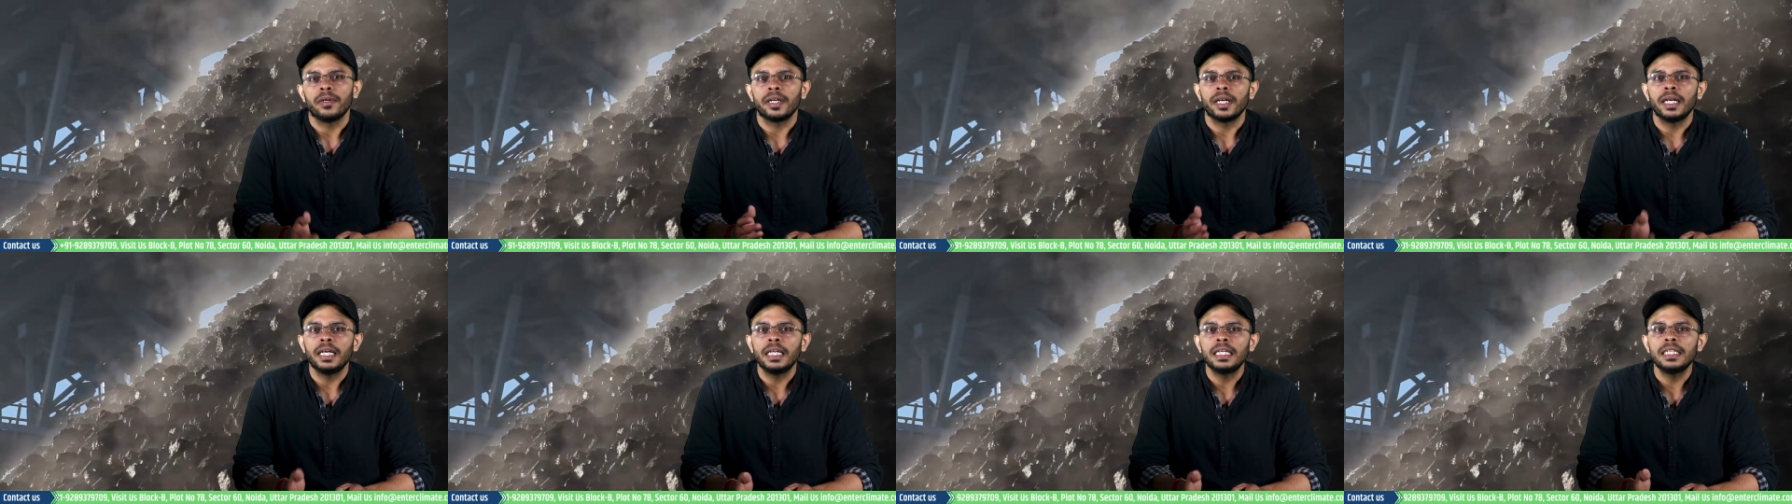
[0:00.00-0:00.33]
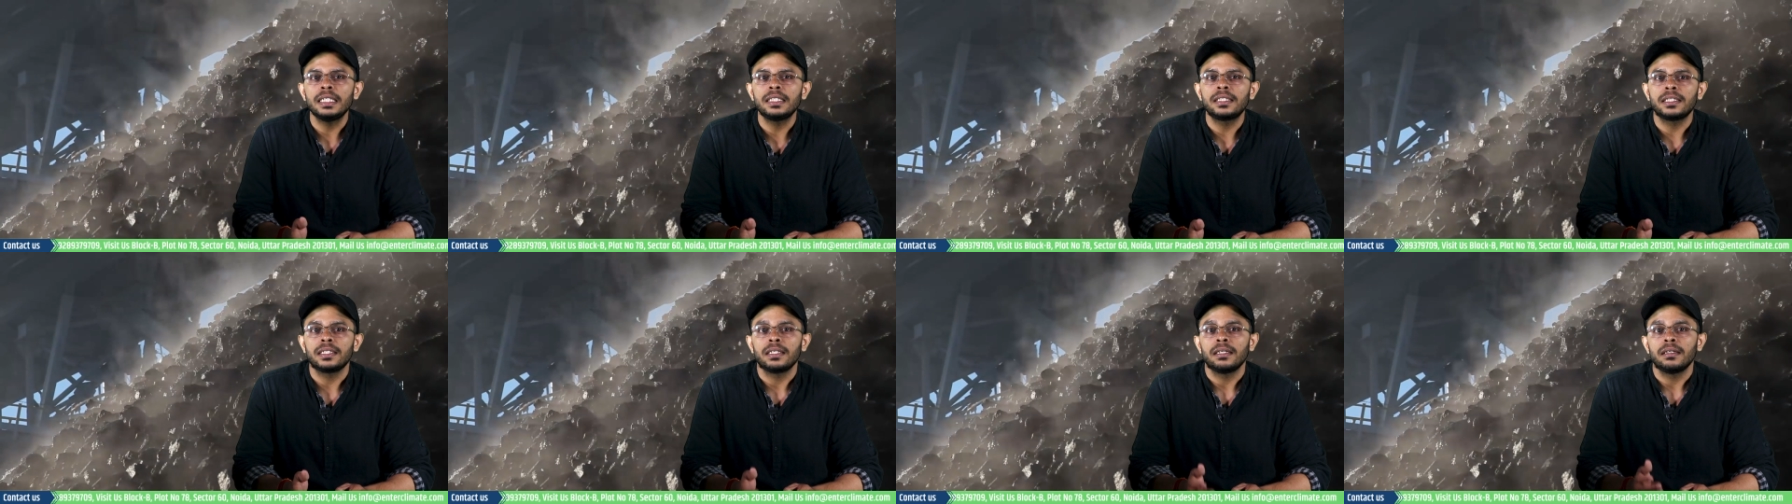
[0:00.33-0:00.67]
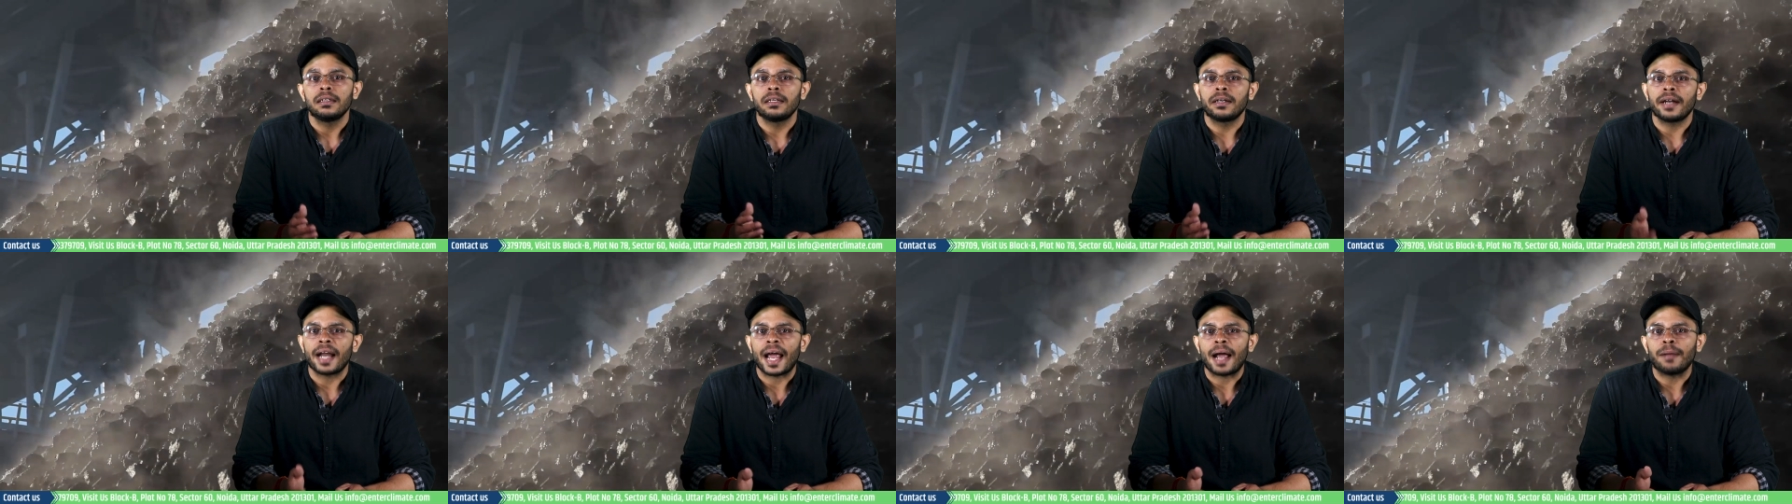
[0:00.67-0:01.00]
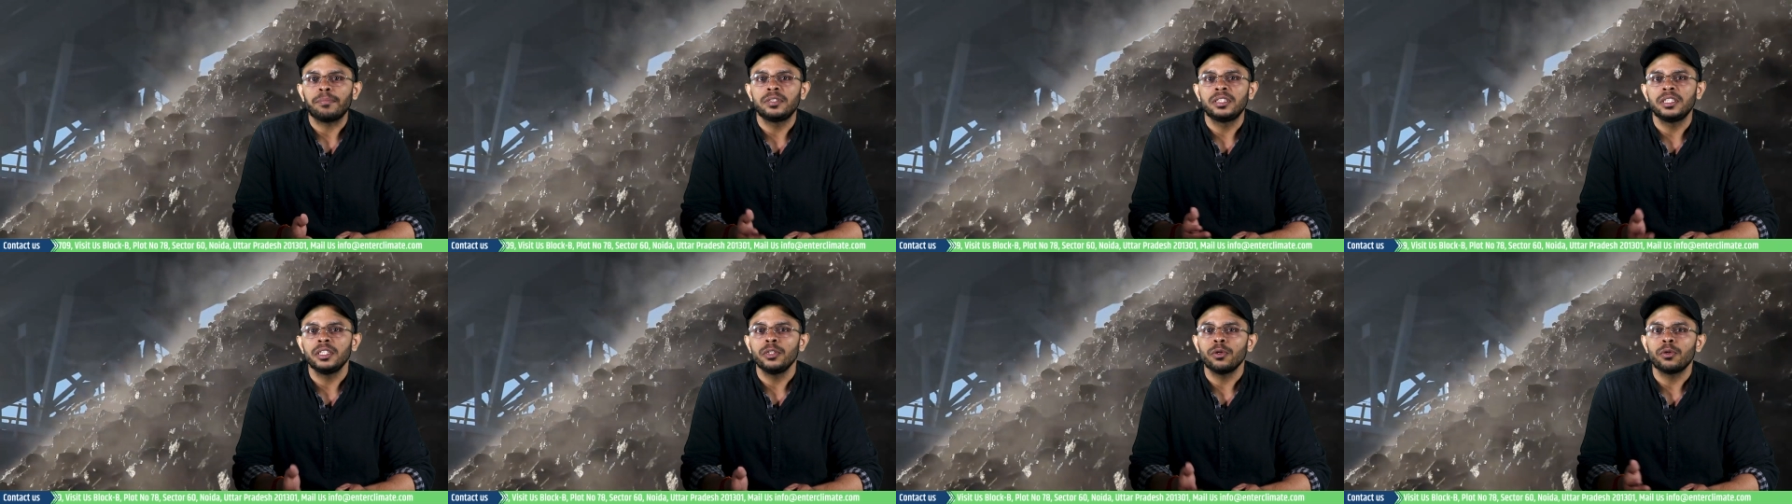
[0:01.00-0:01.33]
release
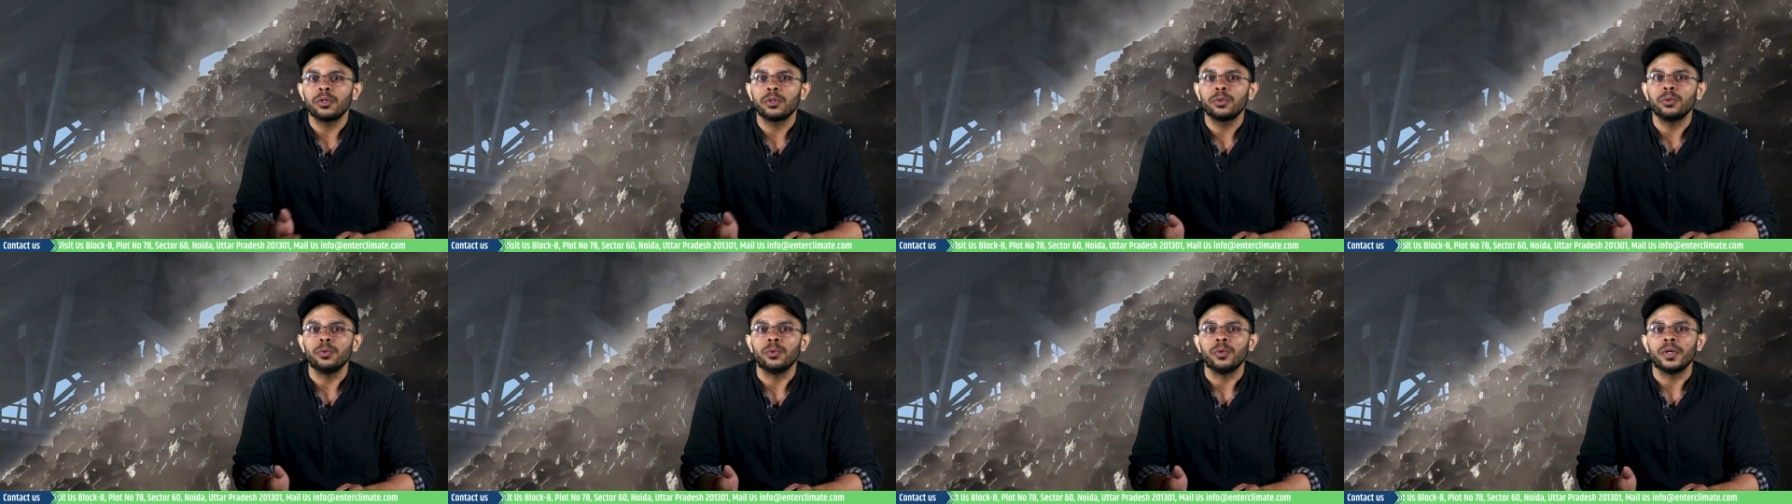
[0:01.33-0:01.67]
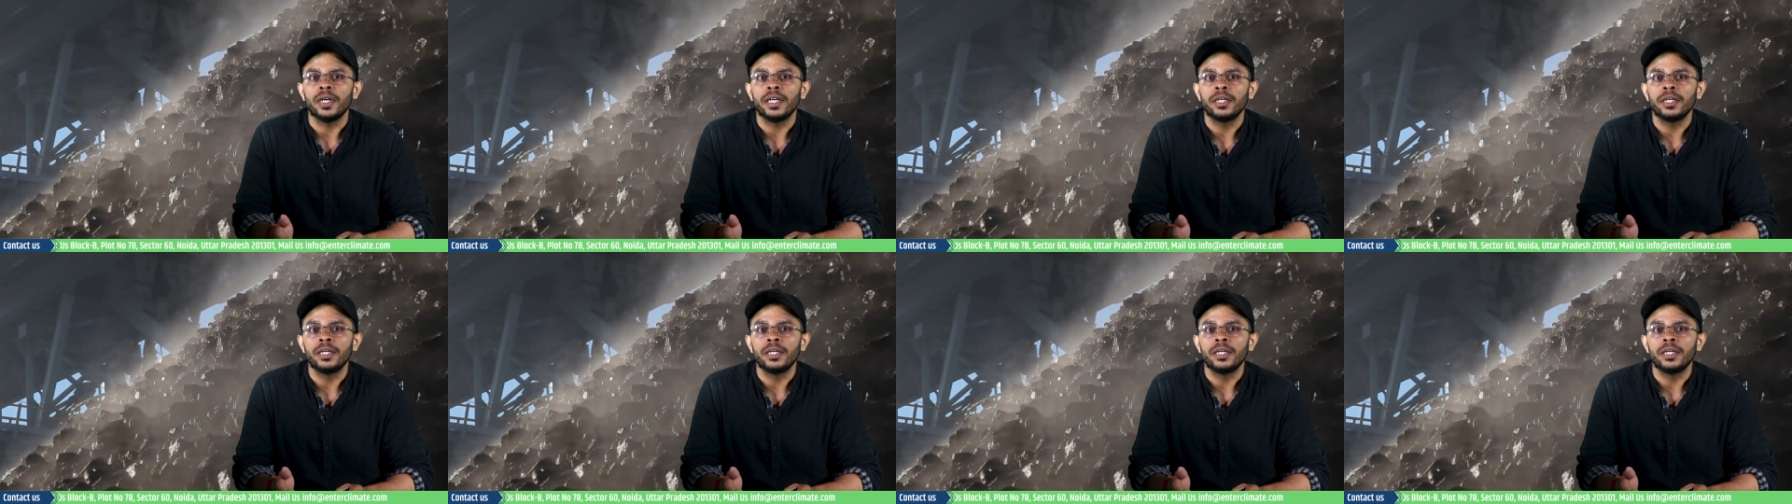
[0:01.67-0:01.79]
trapped CO2